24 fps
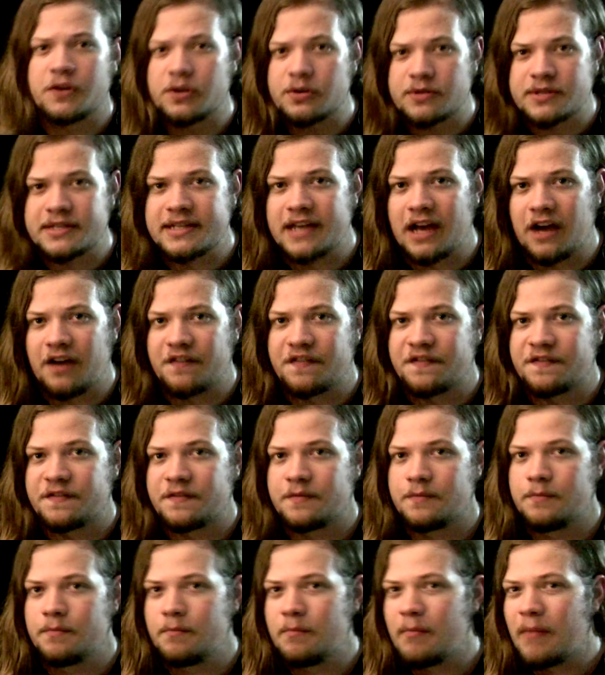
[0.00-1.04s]
yourself
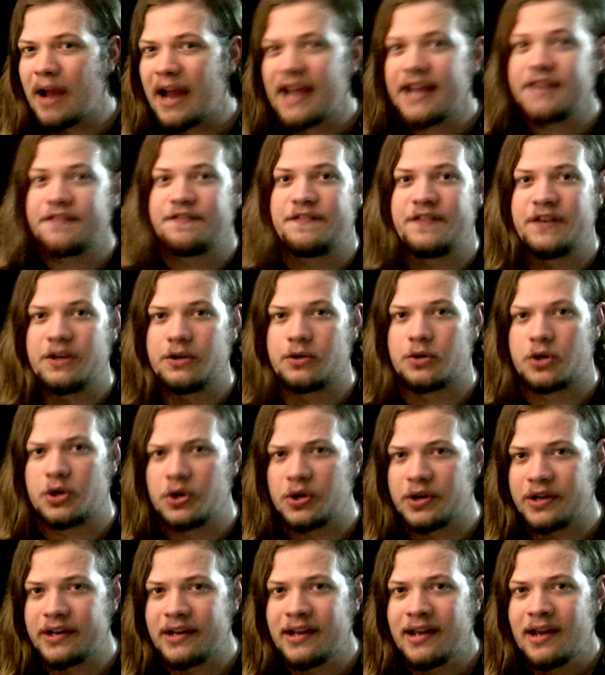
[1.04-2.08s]
might feel
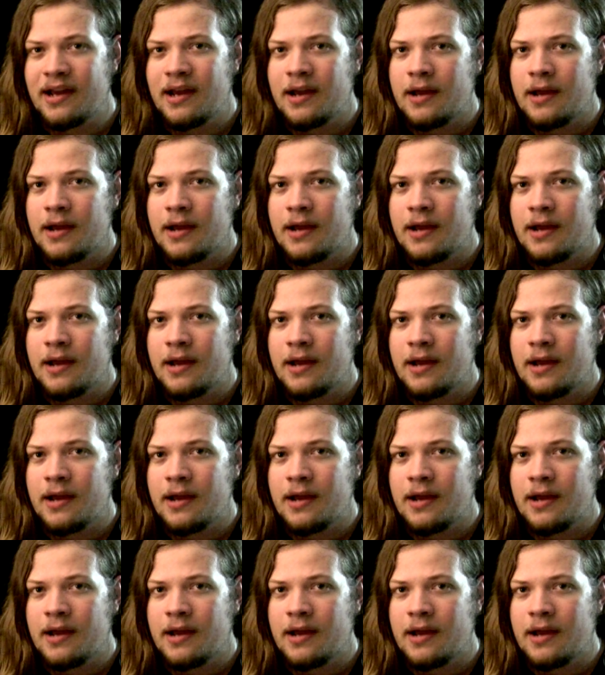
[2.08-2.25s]
good,